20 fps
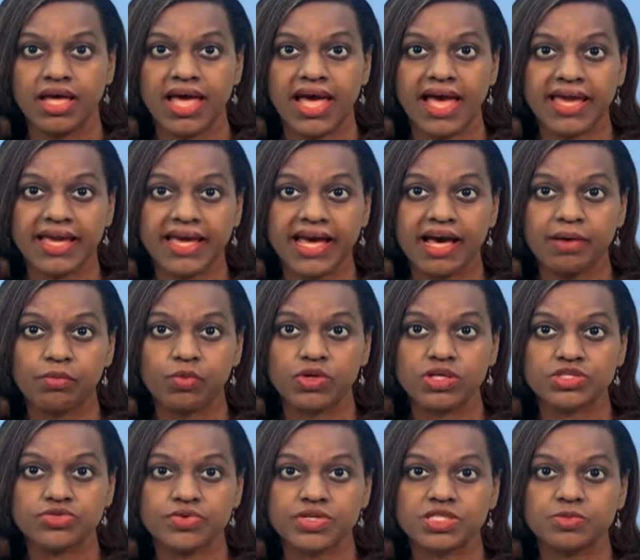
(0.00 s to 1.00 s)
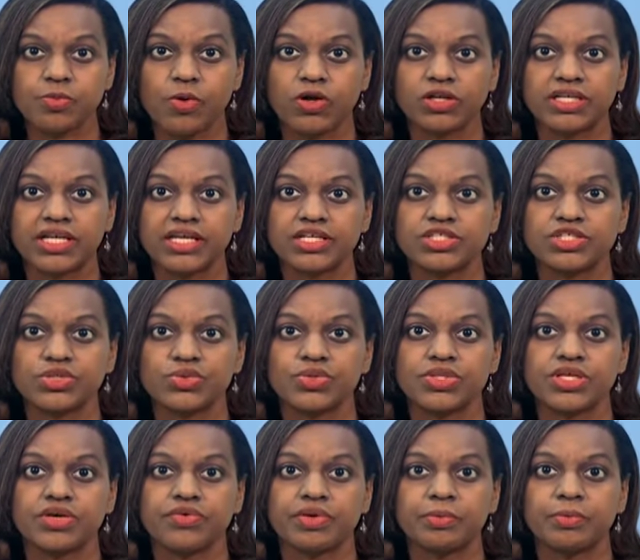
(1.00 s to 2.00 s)
ICAB was responding to
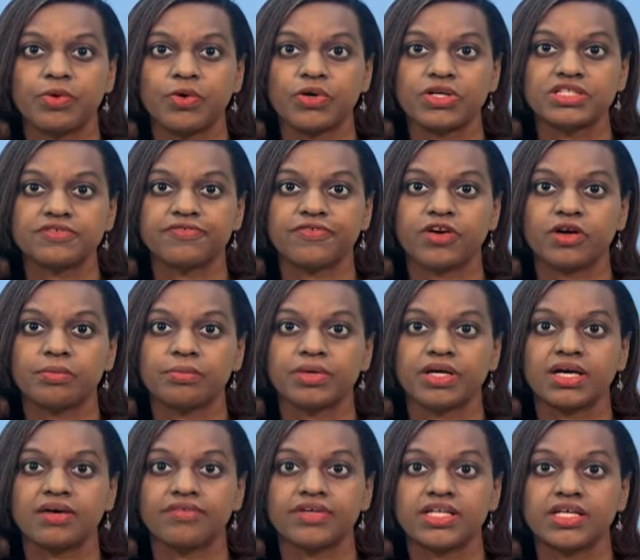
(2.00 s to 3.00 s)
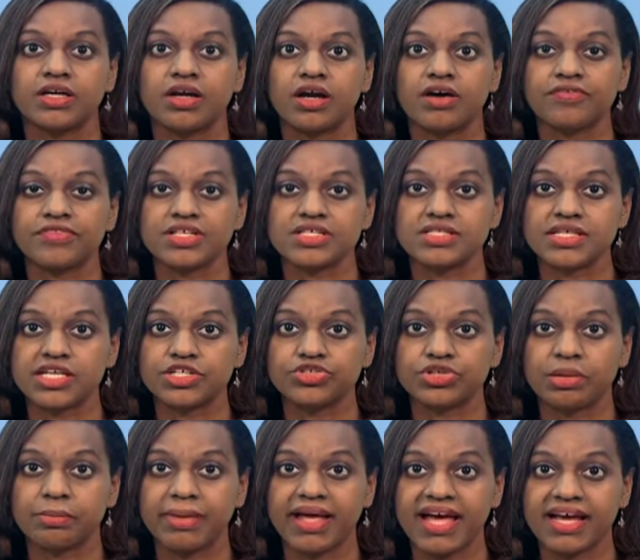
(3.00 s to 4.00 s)
the report from Governor of the
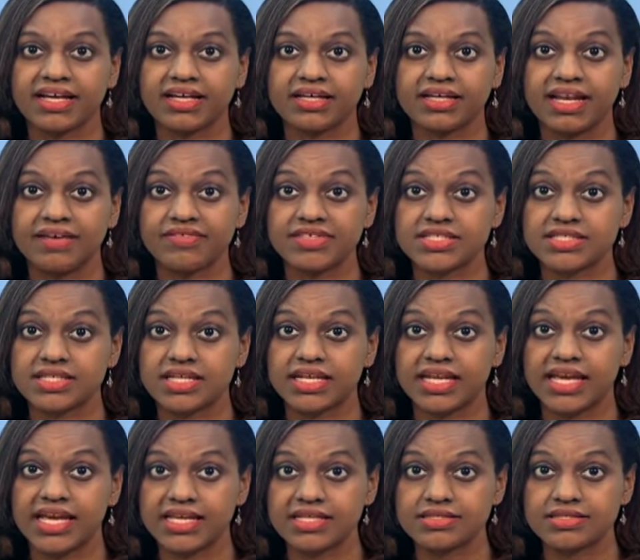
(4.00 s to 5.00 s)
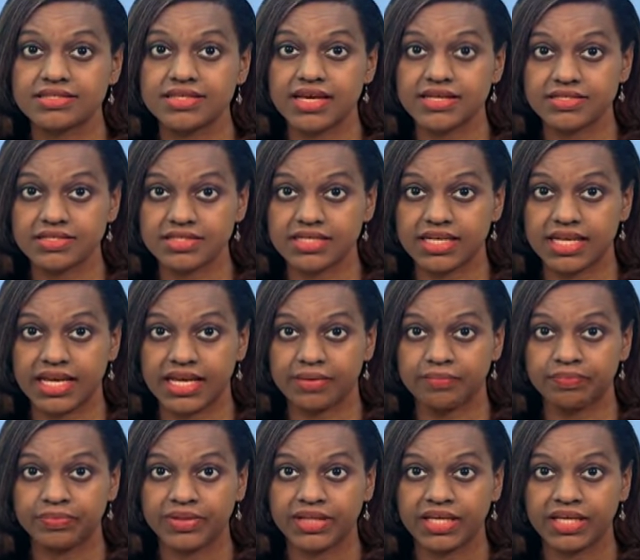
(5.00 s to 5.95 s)
Central Bank, Cleviston Haynes, yesterday.